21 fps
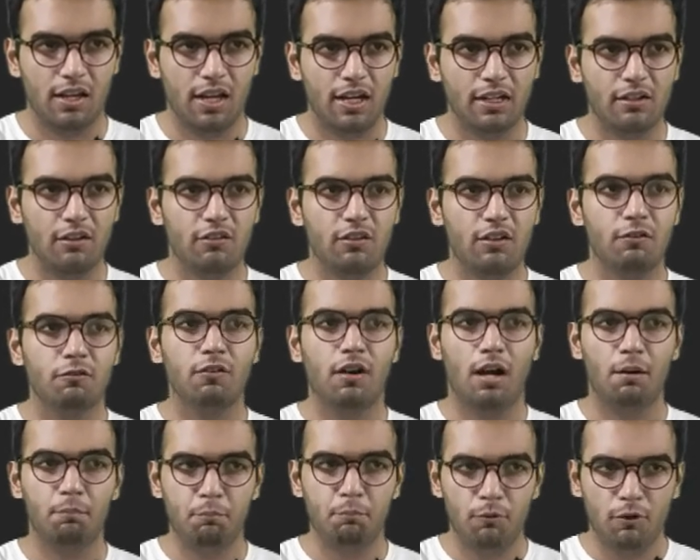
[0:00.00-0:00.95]
It is in
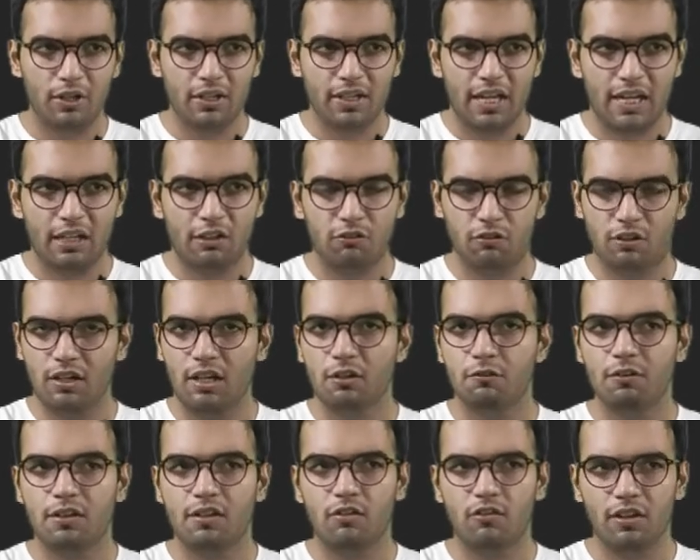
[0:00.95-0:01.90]
upward direction
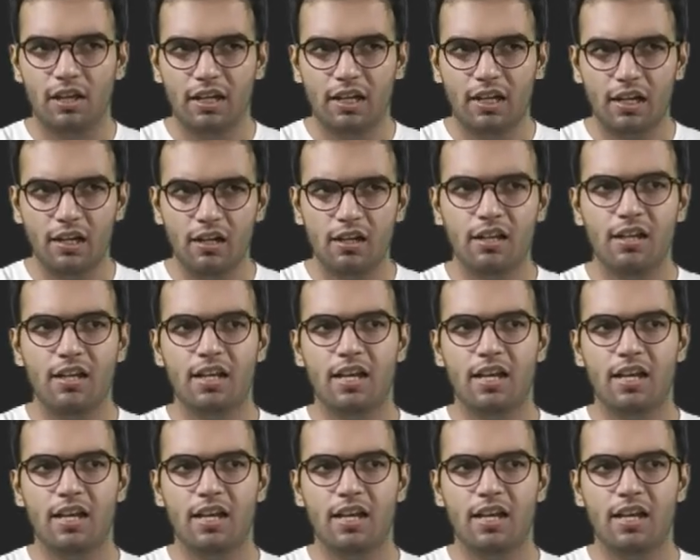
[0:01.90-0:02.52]
in one cycle.